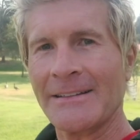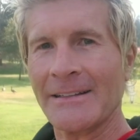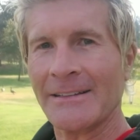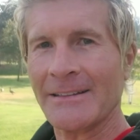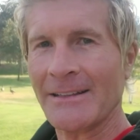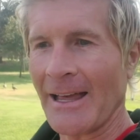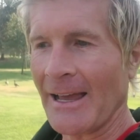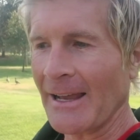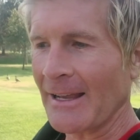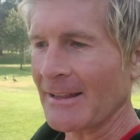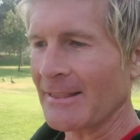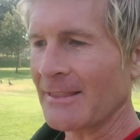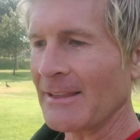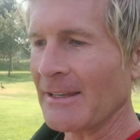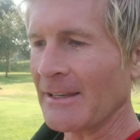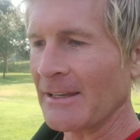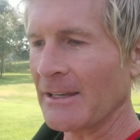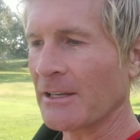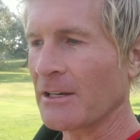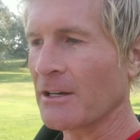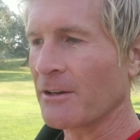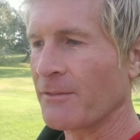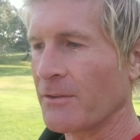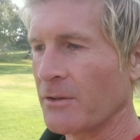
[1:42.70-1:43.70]
did like the
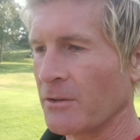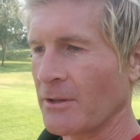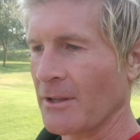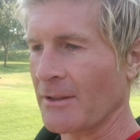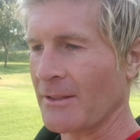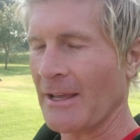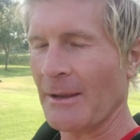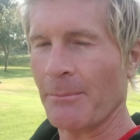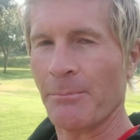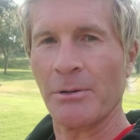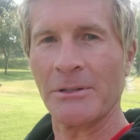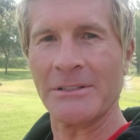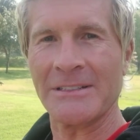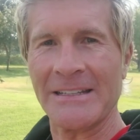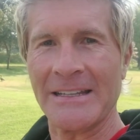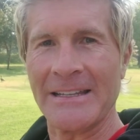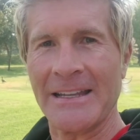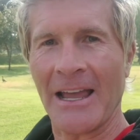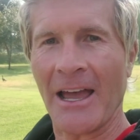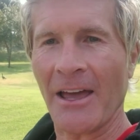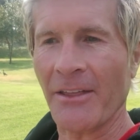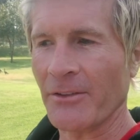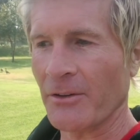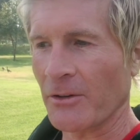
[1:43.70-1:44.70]
interview that they put
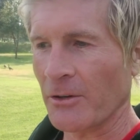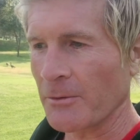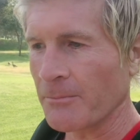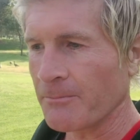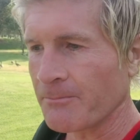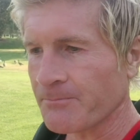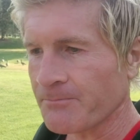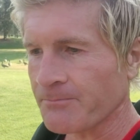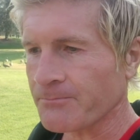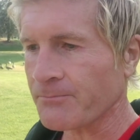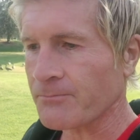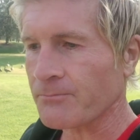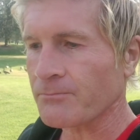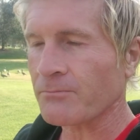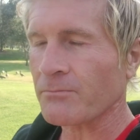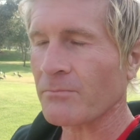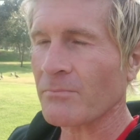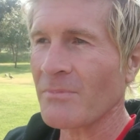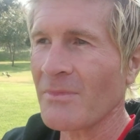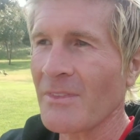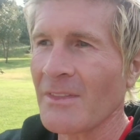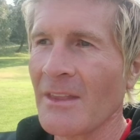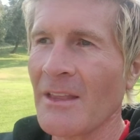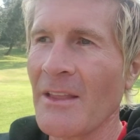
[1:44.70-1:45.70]
together.
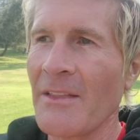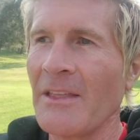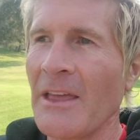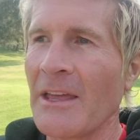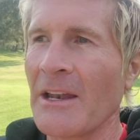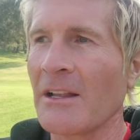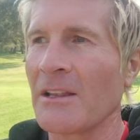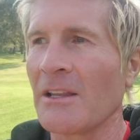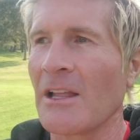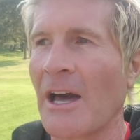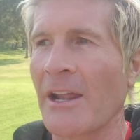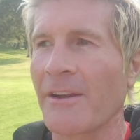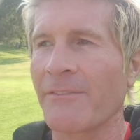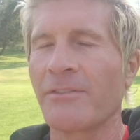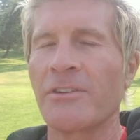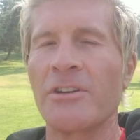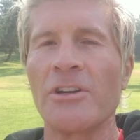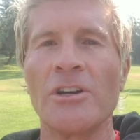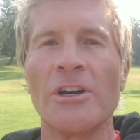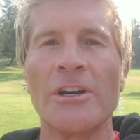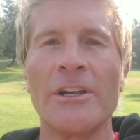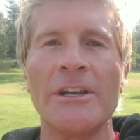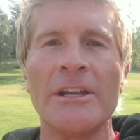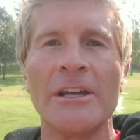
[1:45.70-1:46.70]
They had a lot of
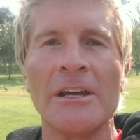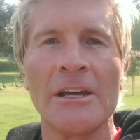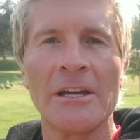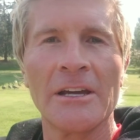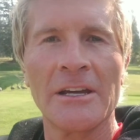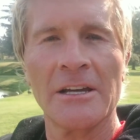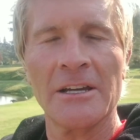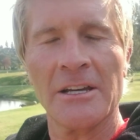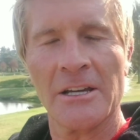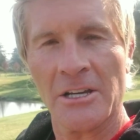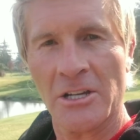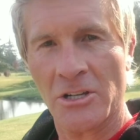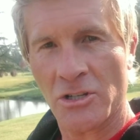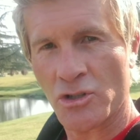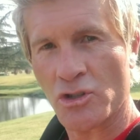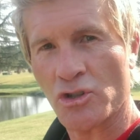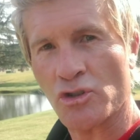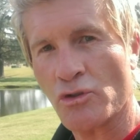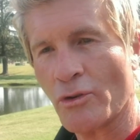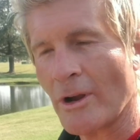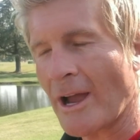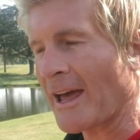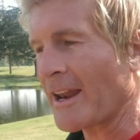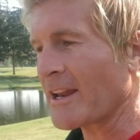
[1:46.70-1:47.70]
good
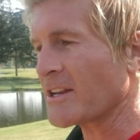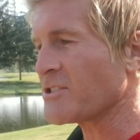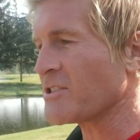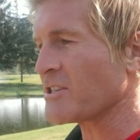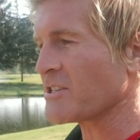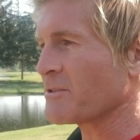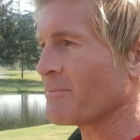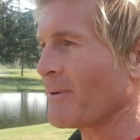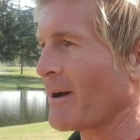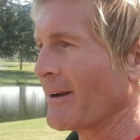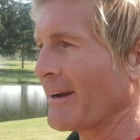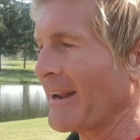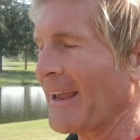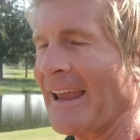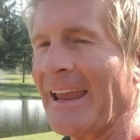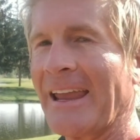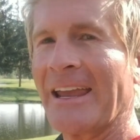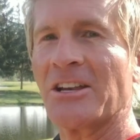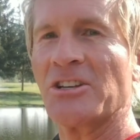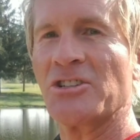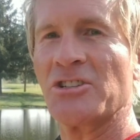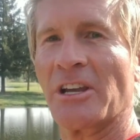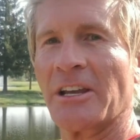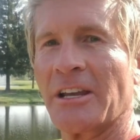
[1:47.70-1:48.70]
strategies about
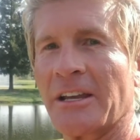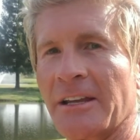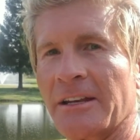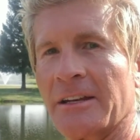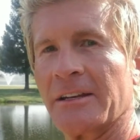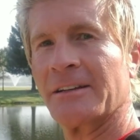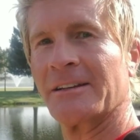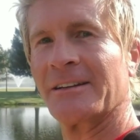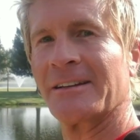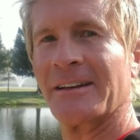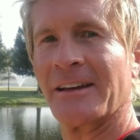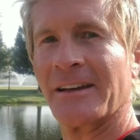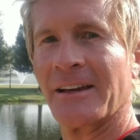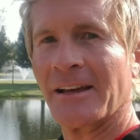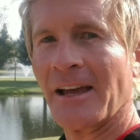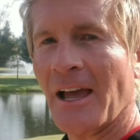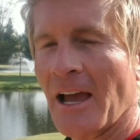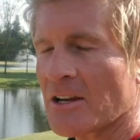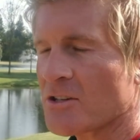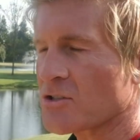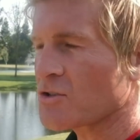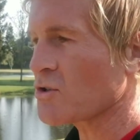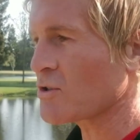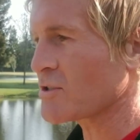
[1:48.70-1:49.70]
aging and
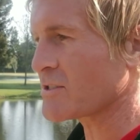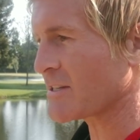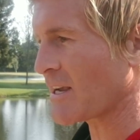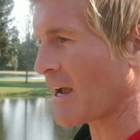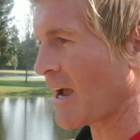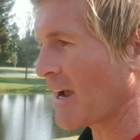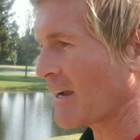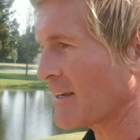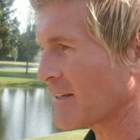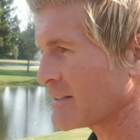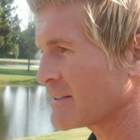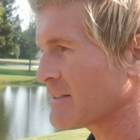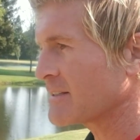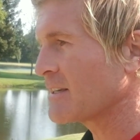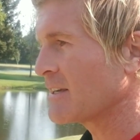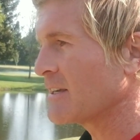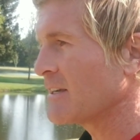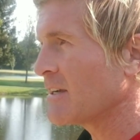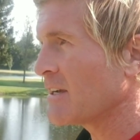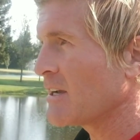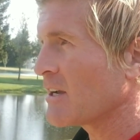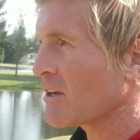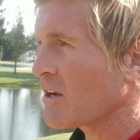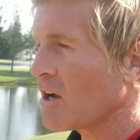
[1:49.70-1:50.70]
exercise,
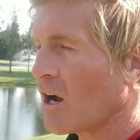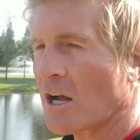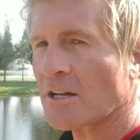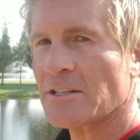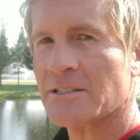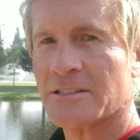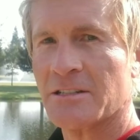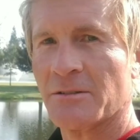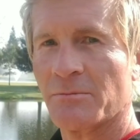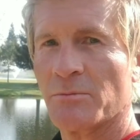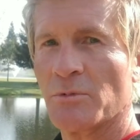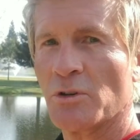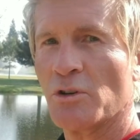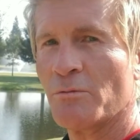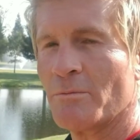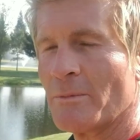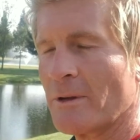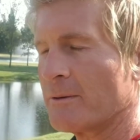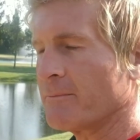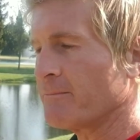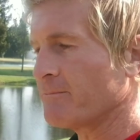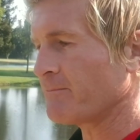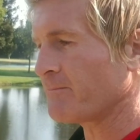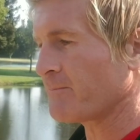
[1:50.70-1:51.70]
constant
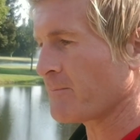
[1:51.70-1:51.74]
movement,